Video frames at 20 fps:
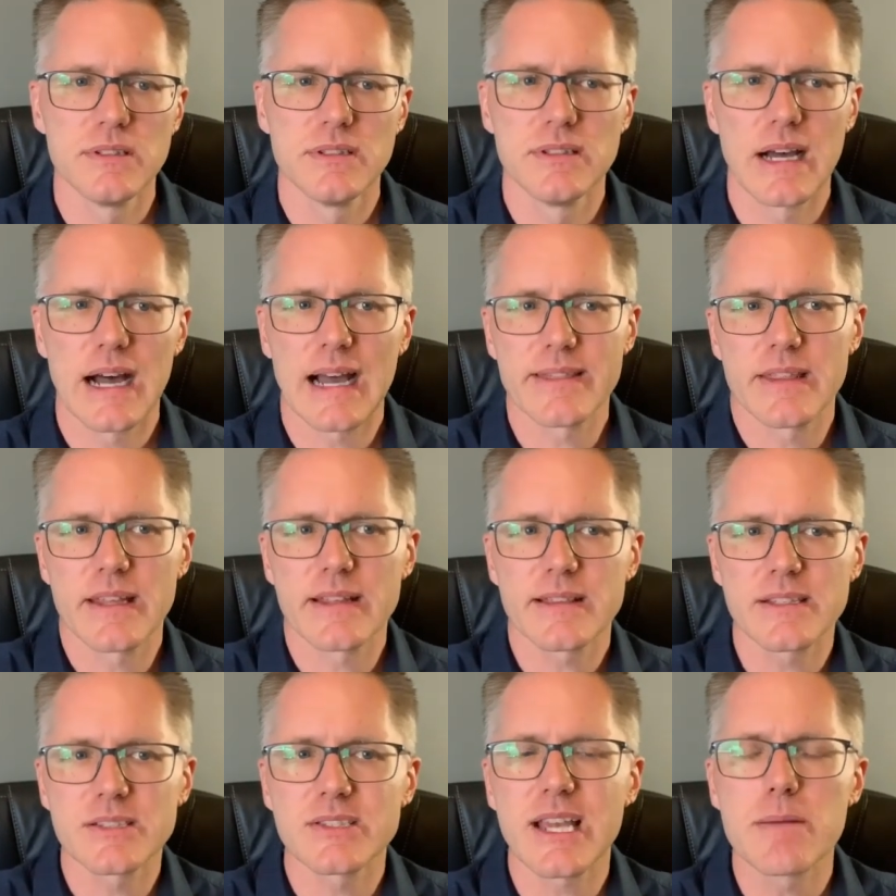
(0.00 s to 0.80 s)
I
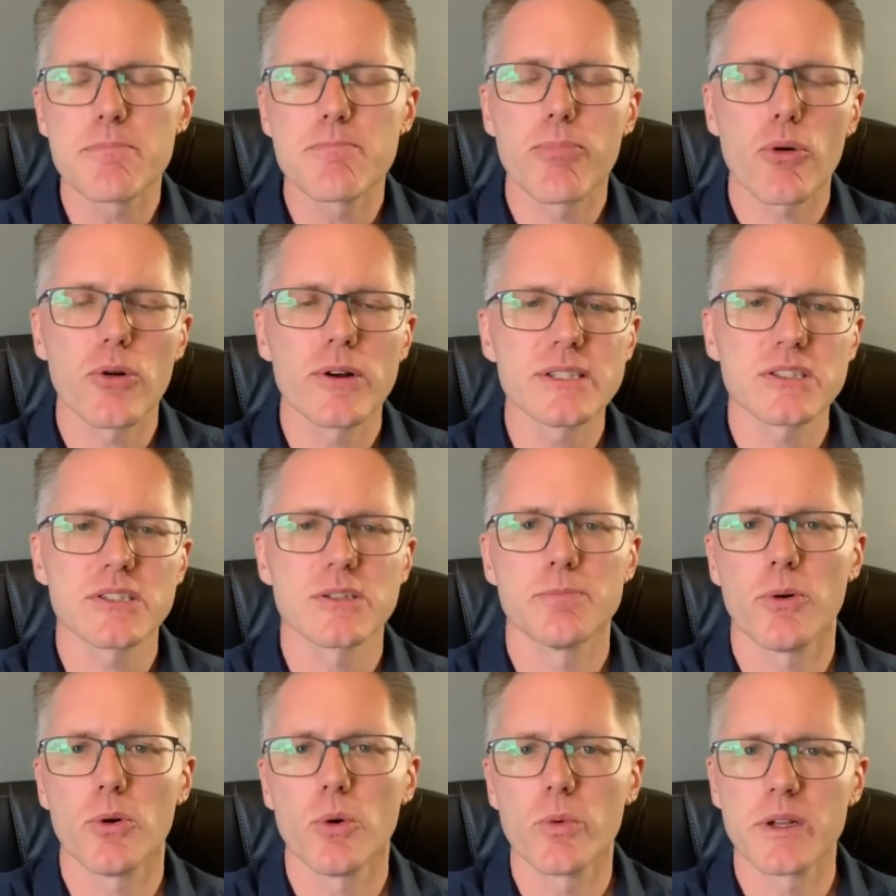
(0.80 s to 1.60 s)
think the same
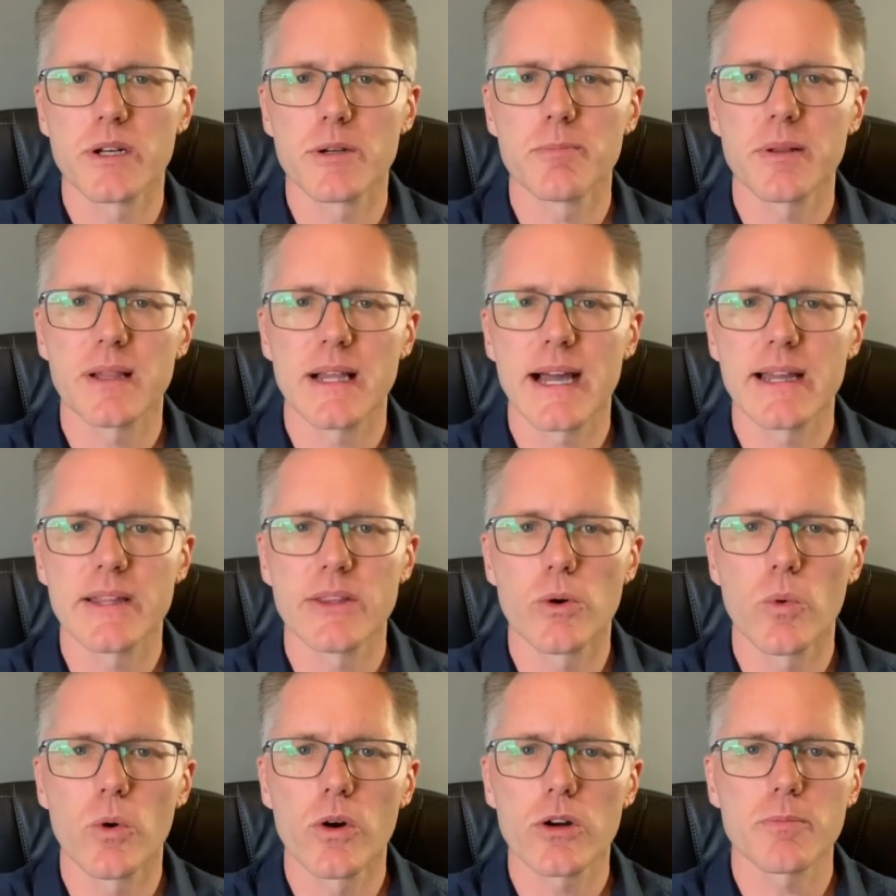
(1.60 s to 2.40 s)
principle would apply in
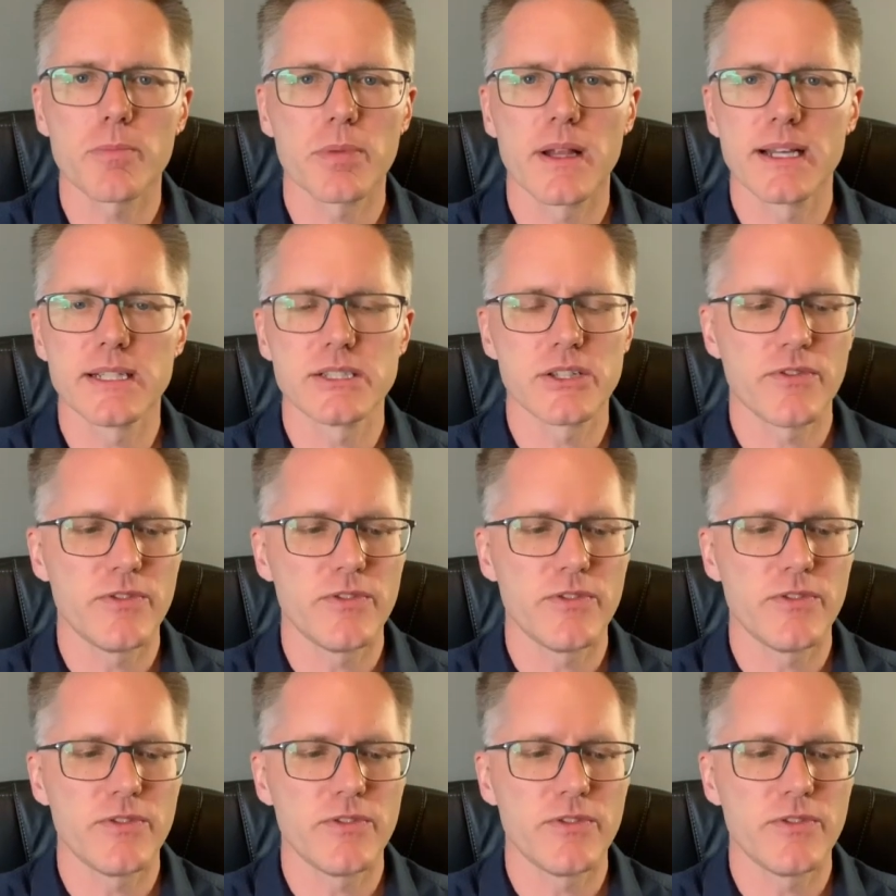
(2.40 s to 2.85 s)
the workplace.